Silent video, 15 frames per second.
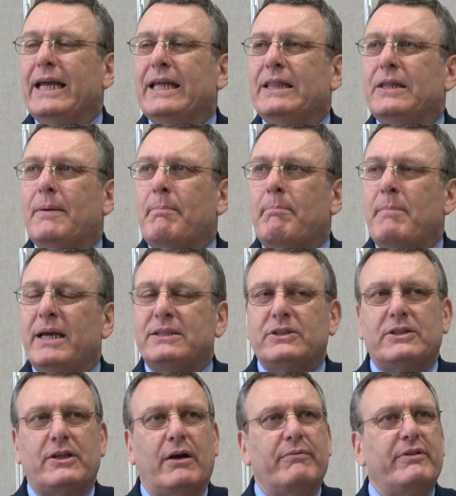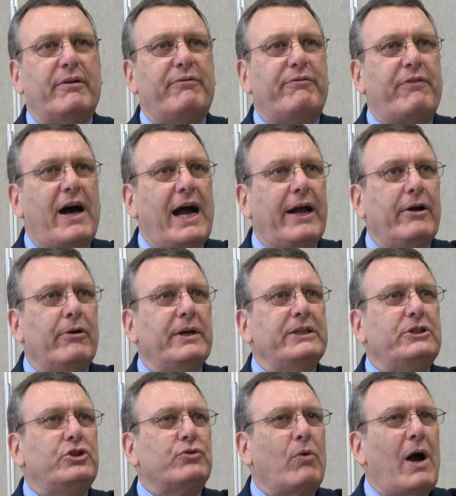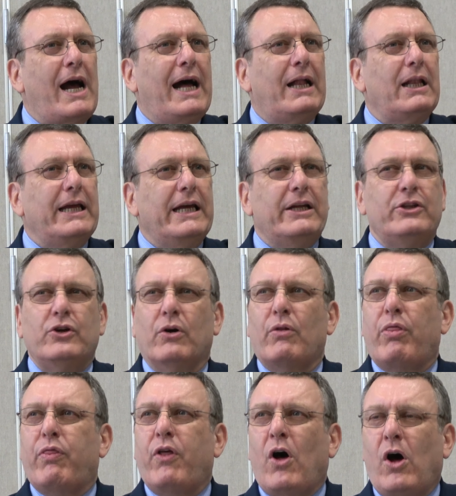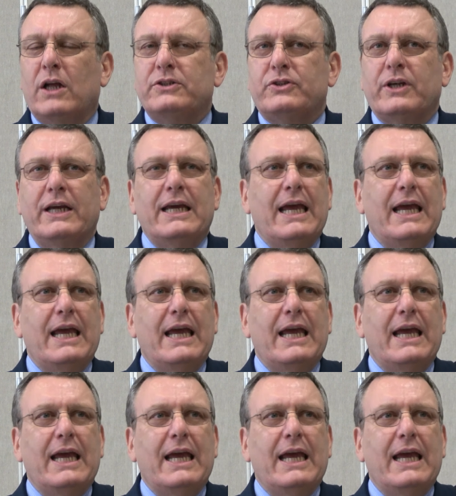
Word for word: in the midst of the fiery trial in your thoughts